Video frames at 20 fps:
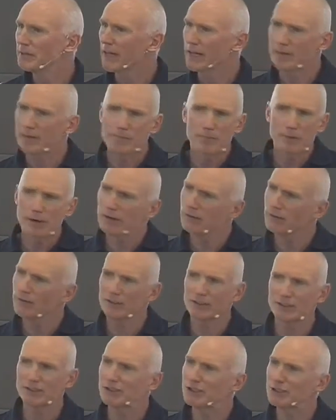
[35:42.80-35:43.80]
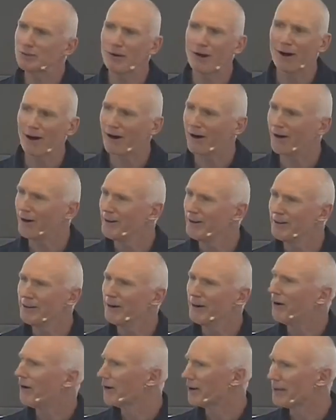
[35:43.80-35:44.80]
that imperfect as you are,
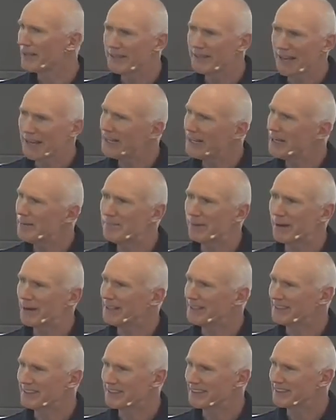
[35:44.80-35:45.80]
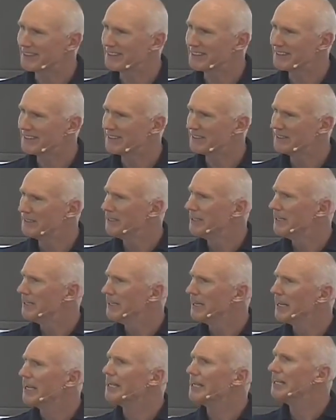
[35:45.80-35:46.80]
on a daily basis,
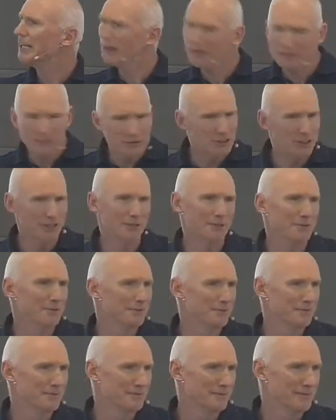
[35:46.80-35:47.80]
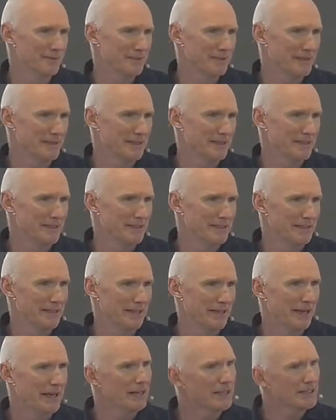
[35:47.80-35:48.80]
he loves you
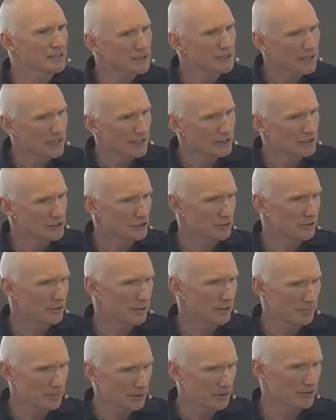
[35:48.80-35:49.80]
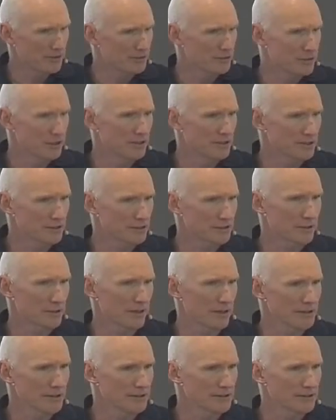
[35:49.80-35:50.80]
and he has cleansed you in the blood of Jesus
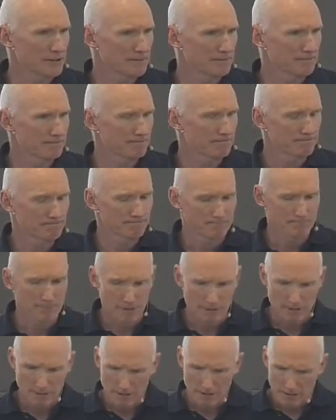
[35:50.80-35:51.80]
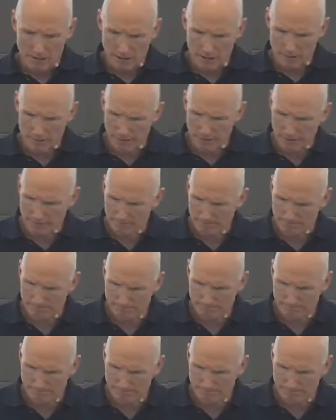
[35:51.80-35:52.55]
Christ. Amen.